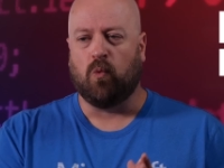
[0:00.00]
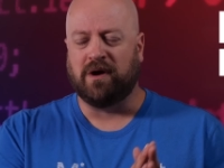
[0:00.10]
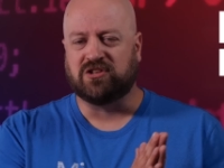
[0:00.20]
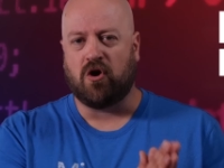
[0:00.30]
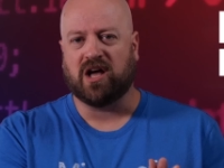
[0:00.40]

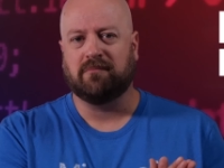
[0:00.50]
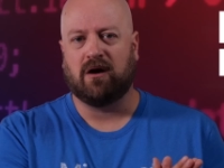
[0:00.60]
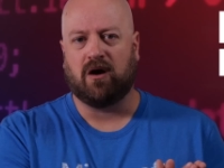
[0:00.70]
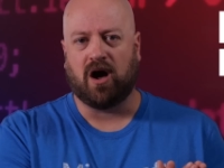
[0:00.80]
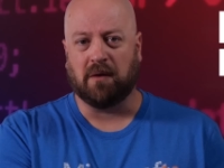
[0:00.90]
when we talk
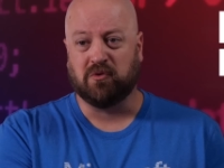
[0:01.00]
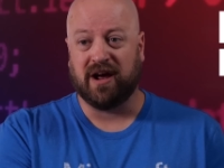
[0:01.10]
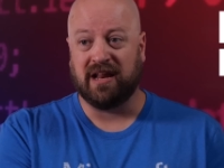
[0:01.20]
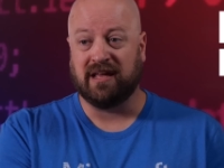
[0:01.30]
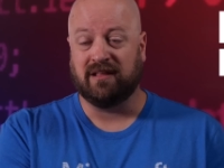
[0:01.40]
about
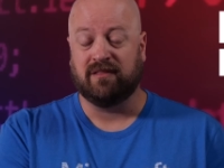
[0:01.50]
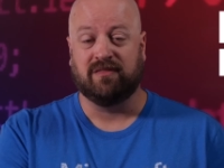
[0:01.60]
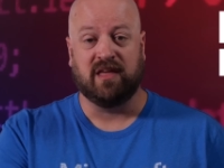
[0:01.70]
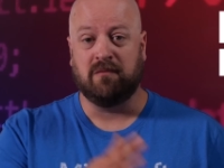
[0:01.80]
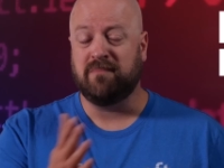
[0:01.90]
upgrading,
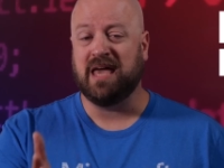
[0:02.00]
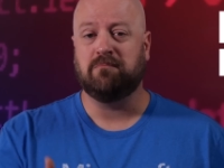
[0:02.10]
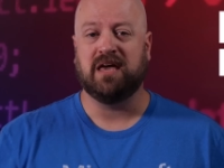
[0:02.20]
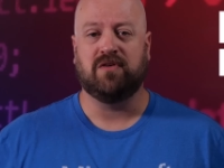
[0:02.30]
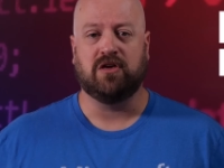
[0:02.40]
it
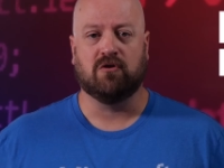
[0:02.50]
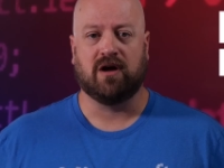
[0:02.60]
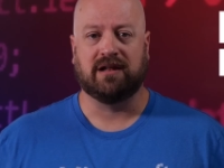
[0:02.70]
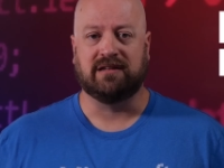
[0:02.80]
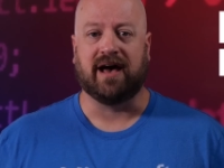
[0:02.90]
may be that
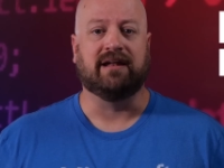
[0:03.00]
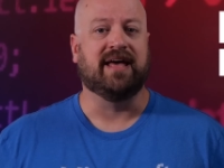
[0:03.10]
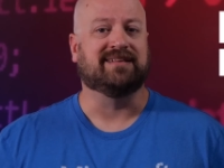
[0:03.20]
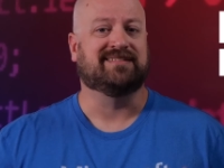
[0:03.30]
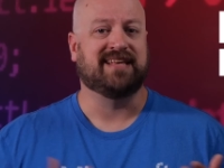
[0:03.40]
you're on
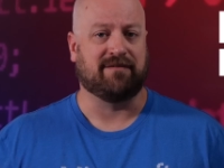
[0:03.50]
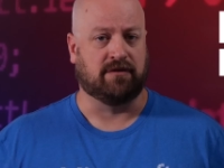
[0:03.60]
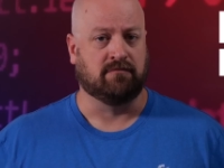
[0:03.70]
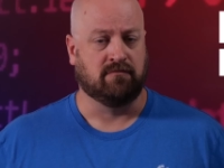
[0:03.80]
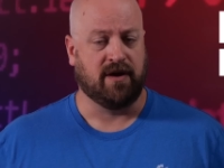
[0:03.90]
.NET
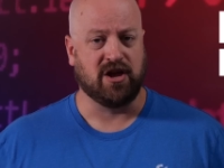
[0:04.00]
7,